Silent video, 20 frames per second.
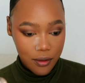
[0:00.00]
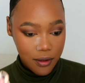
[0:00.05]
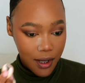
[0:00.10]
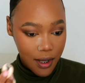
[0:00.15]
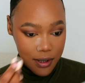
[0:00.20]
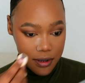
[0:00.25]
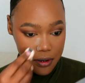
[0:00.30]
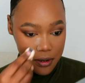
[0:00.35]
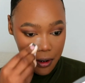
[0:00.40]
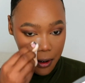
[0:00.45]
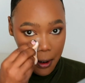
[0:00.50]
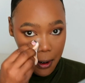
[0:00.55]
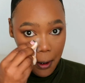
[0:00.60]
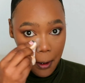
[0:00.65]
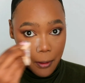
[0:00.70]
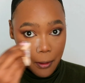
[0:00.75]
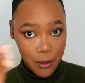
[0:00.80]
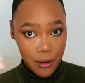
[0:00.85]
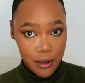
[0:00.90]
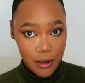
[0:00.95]
That's not
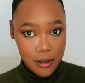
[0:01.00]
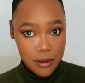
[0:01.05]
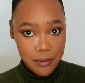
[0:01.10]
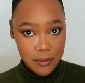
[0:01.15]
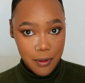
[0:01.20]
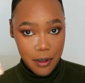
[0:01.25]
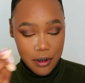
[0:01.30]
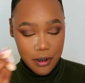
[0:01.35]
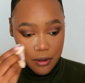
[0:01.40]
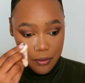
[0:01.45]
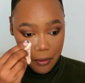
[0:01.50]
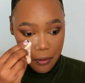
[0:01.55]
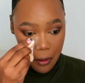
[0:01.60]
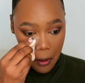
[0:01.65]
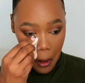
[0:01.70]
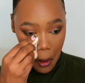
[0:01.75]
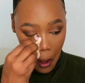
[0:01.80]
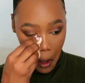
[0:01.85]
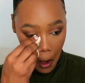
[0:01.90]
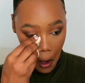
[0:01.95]
little as possible.